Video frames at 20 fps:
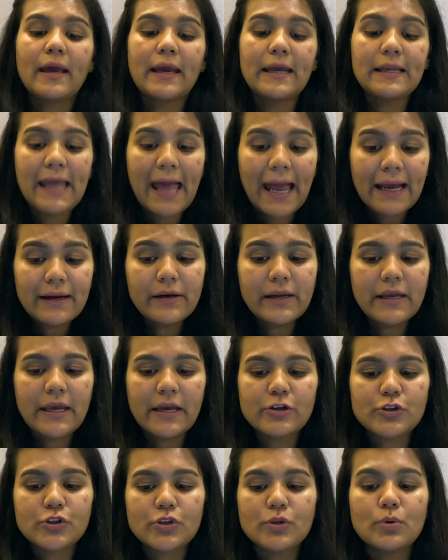In
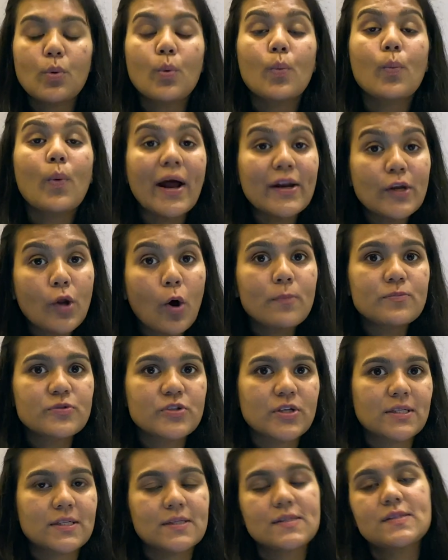aggregation, one
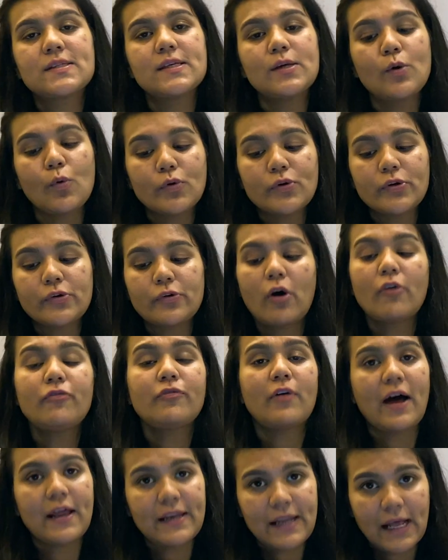object is the owner of
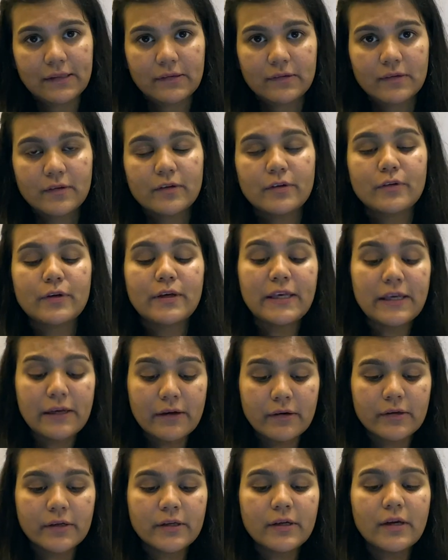another.
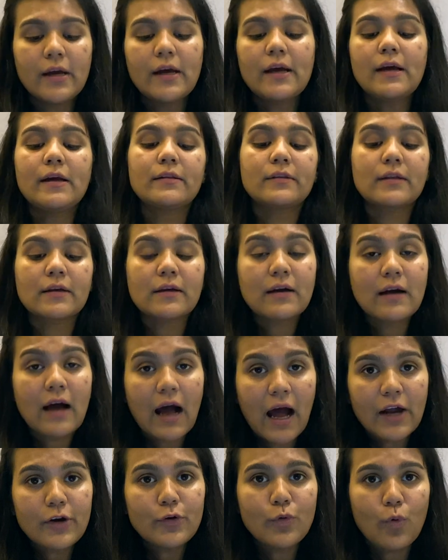Here, the
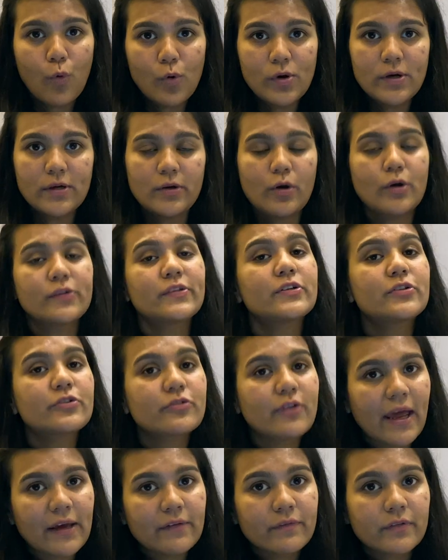car owner or the
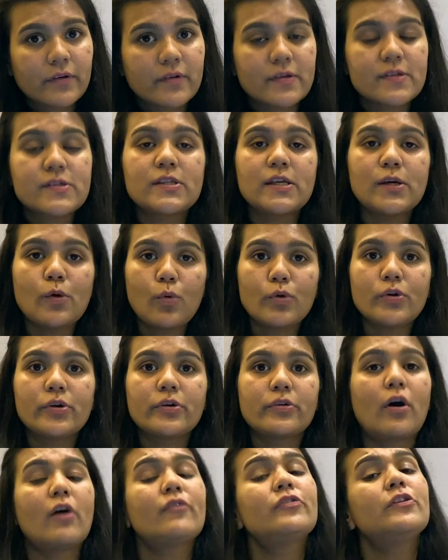driver is the
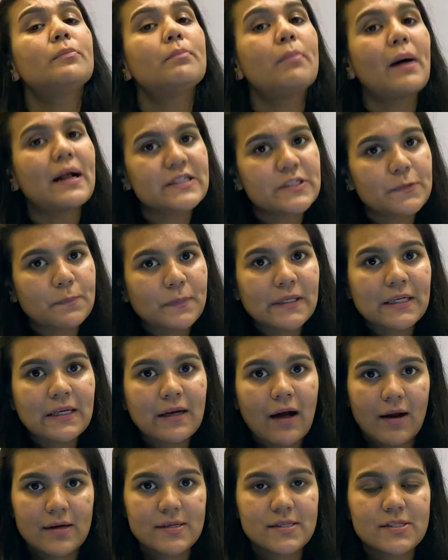owner of the multiple
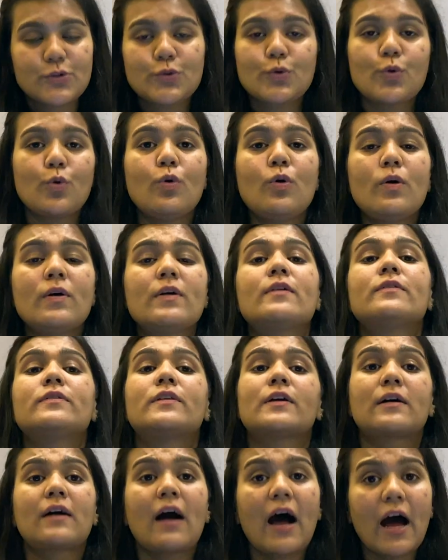cars. So,
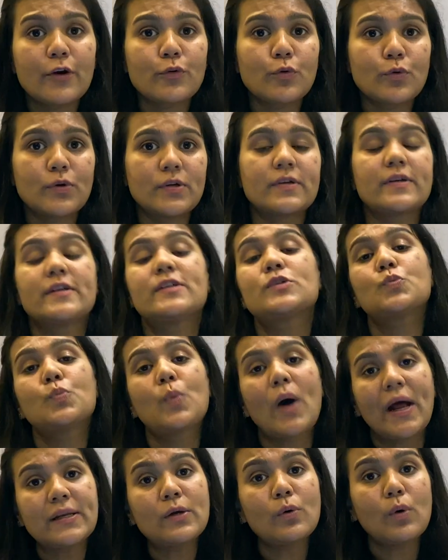the car owner is
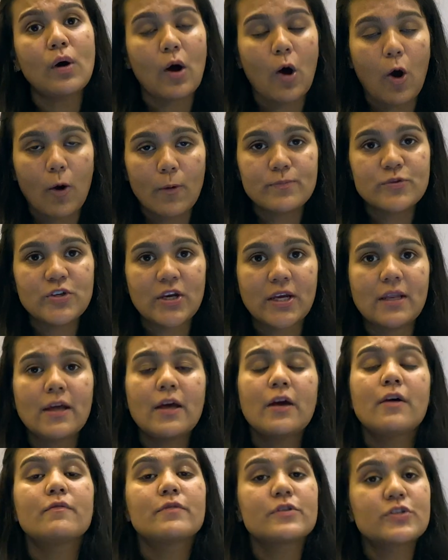one object
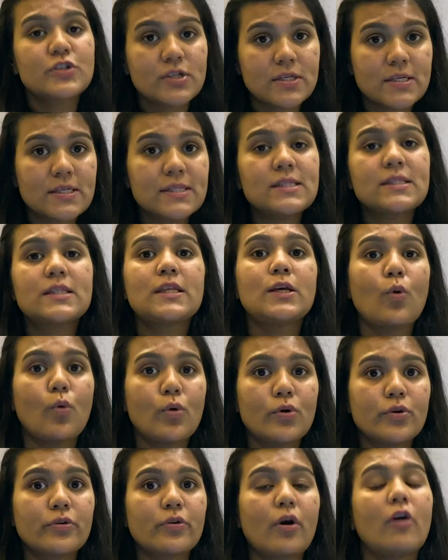which is the
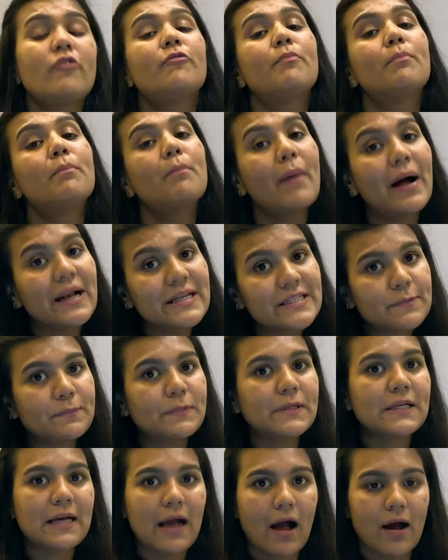owner of
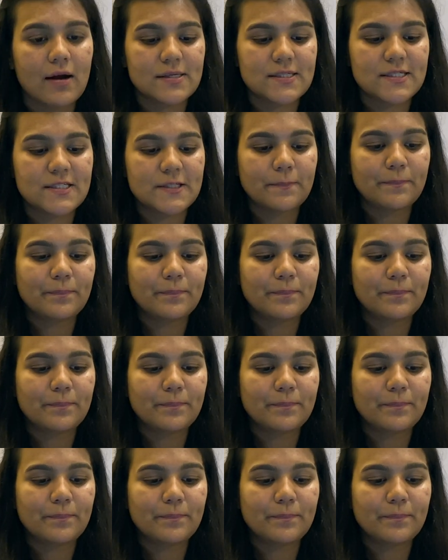multiple cars.